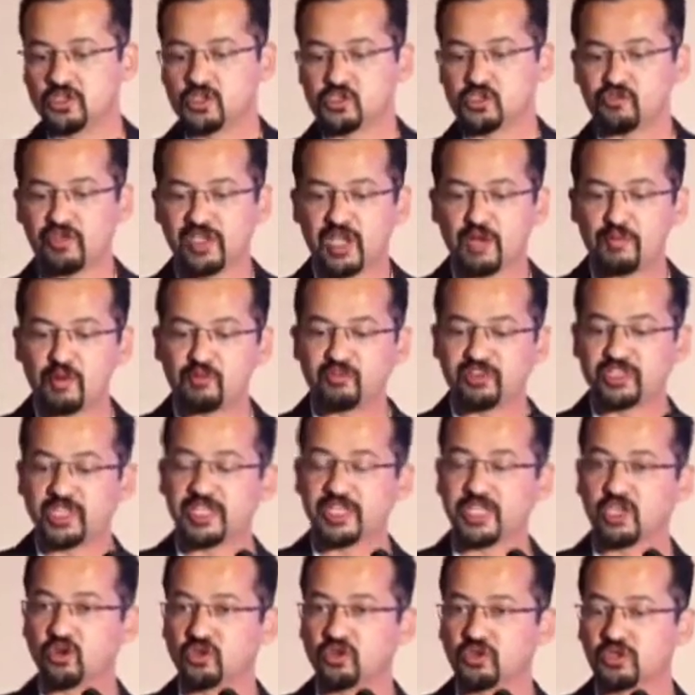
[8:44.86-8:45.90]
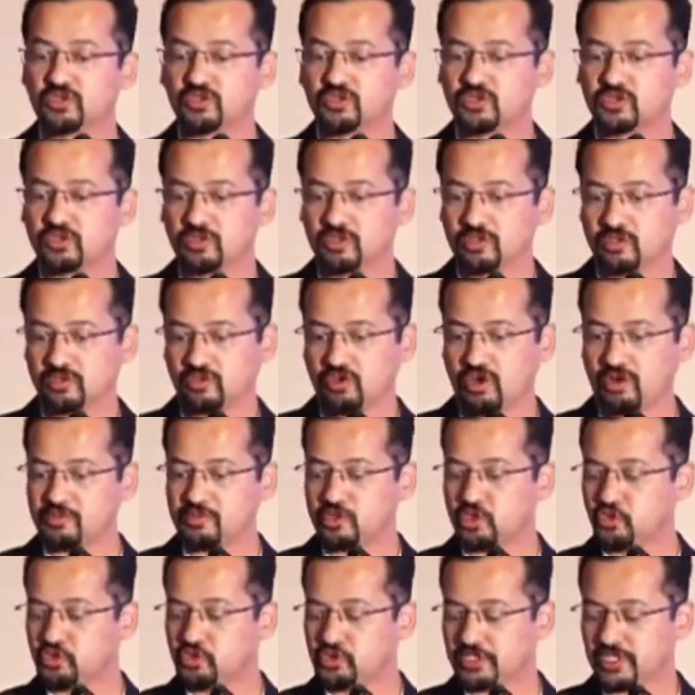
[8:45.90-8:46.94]
So we come up with the
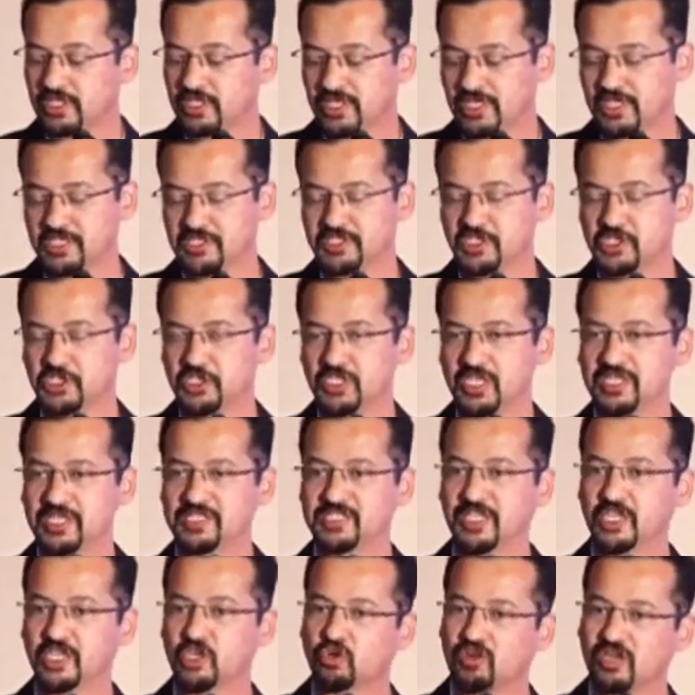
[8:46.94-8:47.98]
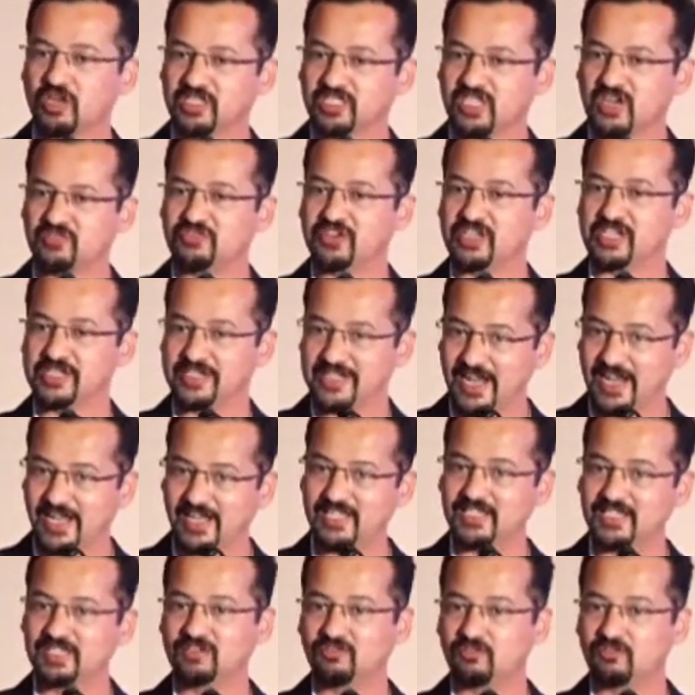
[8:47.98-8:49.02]
ECO-NOP2 study. Essentially, it's the echocardiography
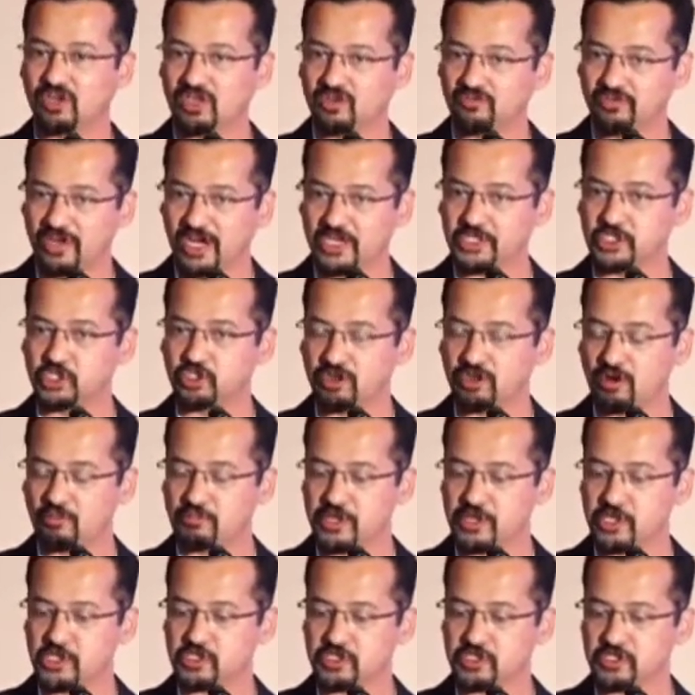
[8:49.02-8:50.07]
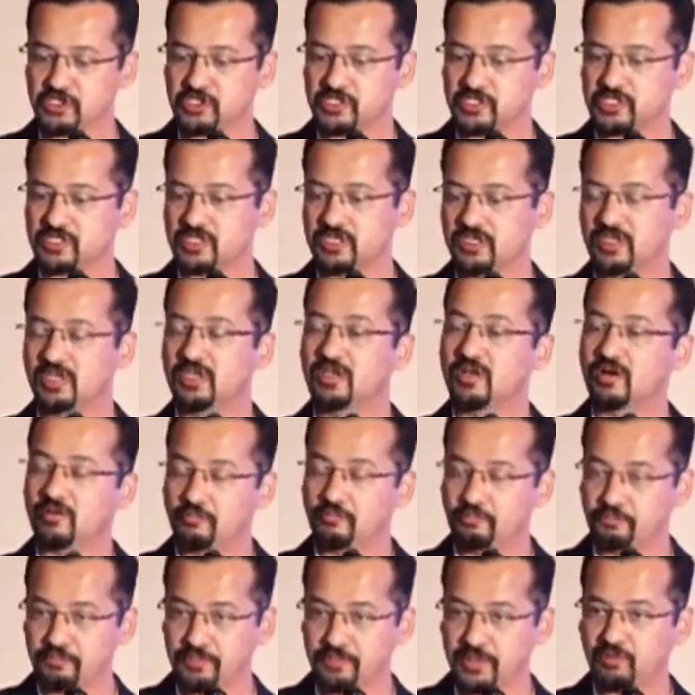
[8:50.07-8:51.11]
done for a fraction of patients
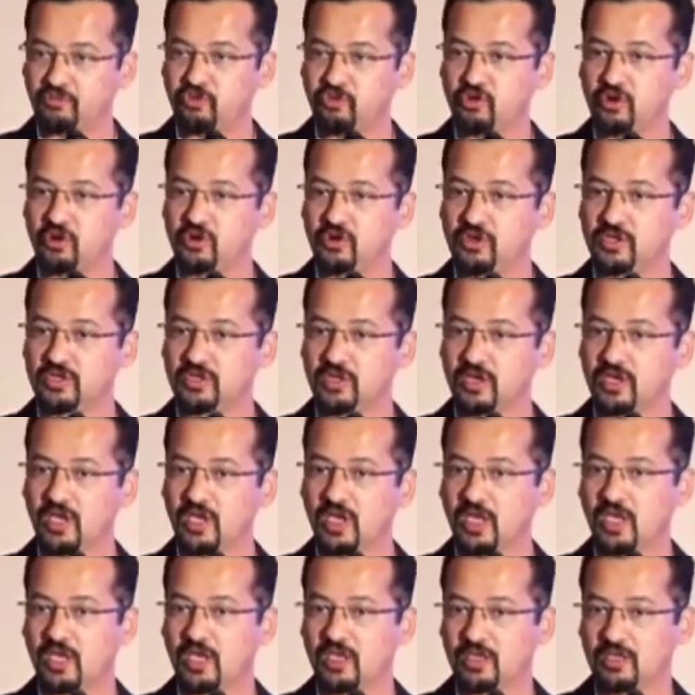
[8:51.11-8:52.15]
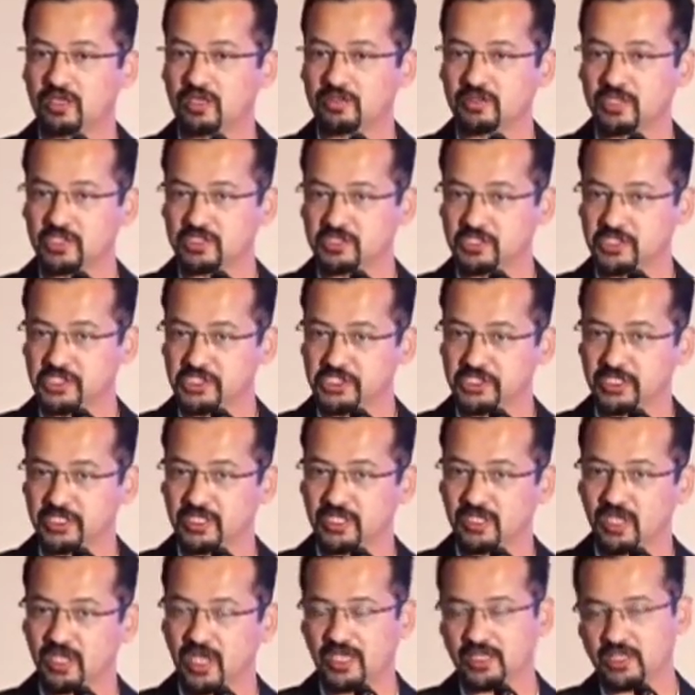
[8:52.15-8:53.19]
before the
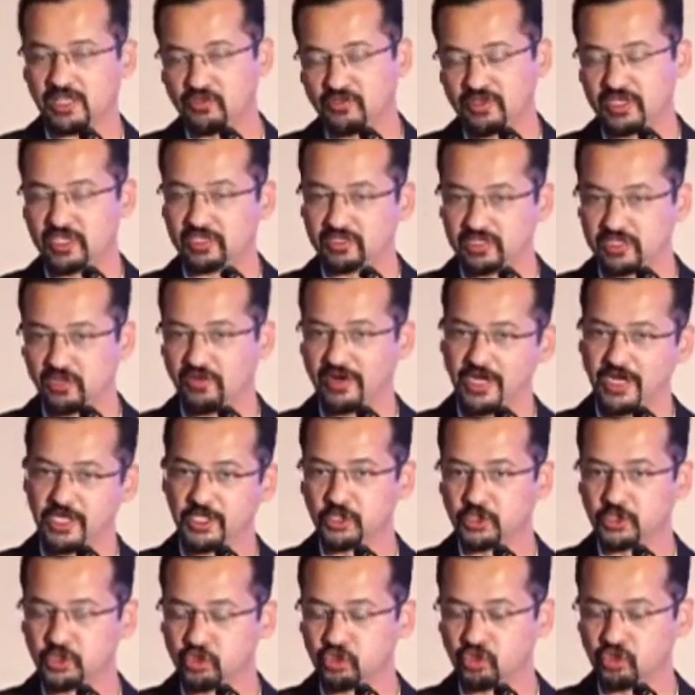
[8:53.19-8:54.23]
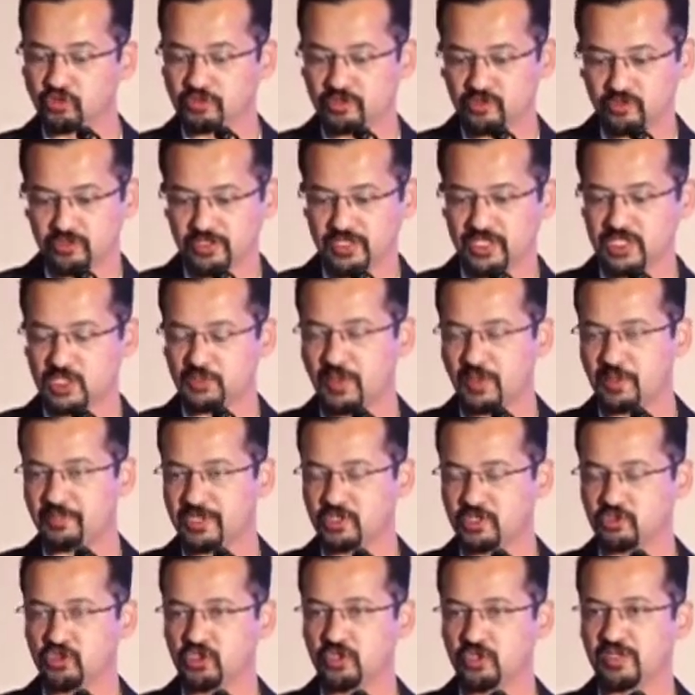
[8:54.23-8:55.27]
surgery, and then we divide into 2 groups. So this paper
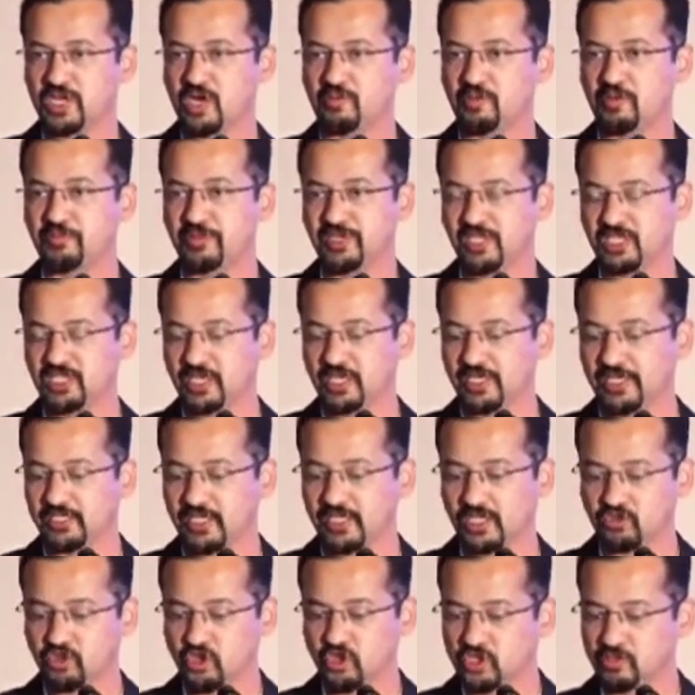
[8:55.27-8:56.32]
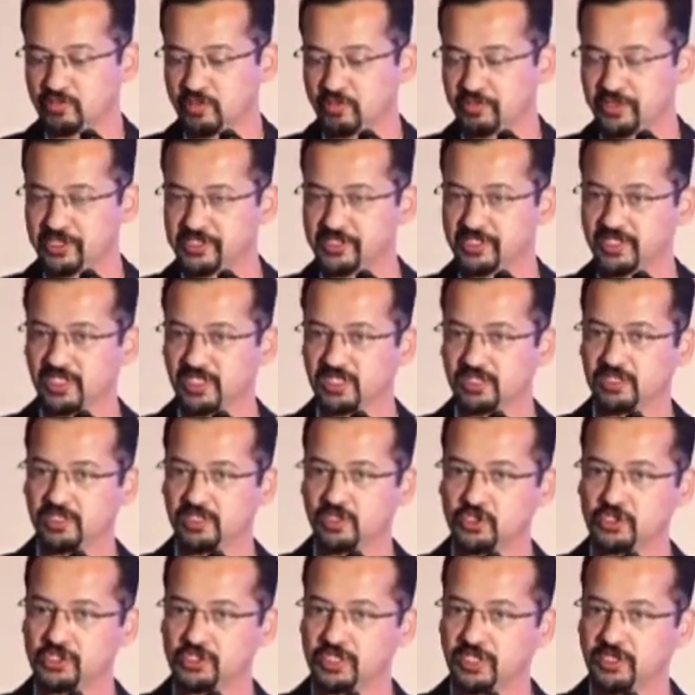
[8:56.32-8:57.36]
is going to come up in a line and going to be present in the
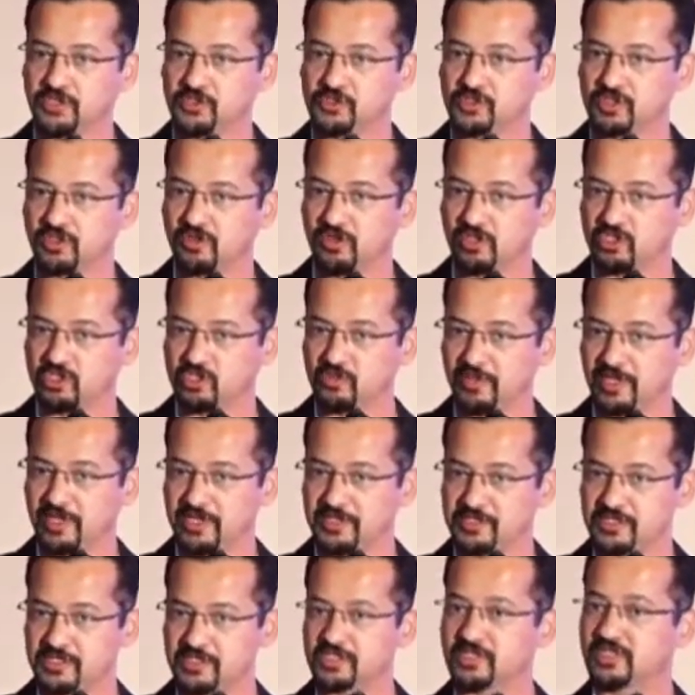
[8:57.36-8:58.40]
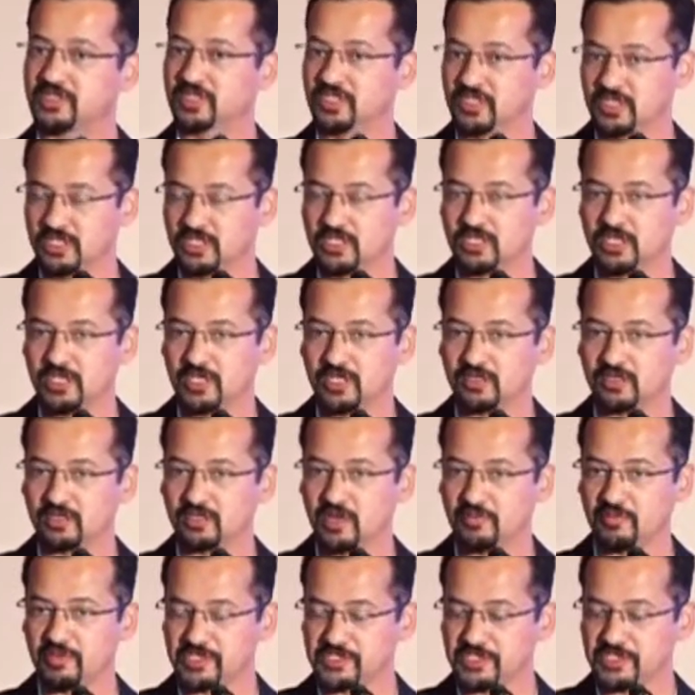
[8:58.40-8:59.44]
Australian New Zealand College of Anesthetists in
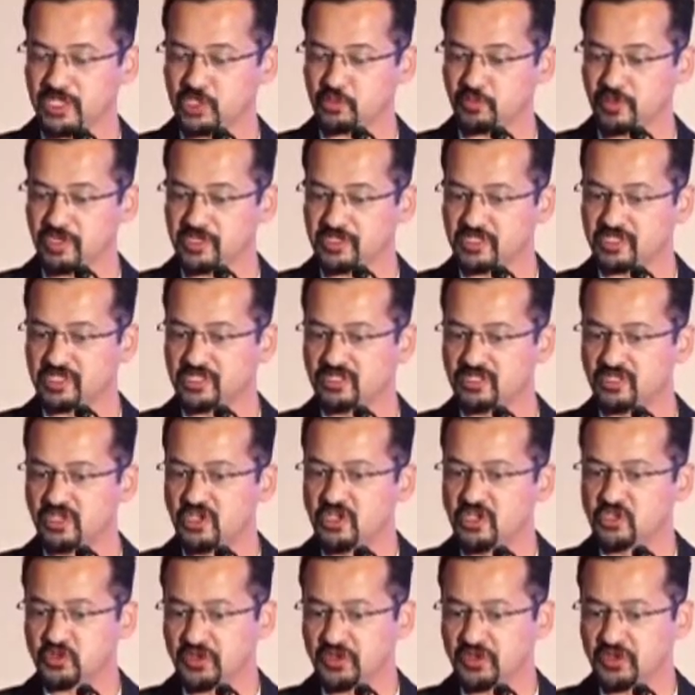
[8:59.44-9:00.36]
coming 6 months.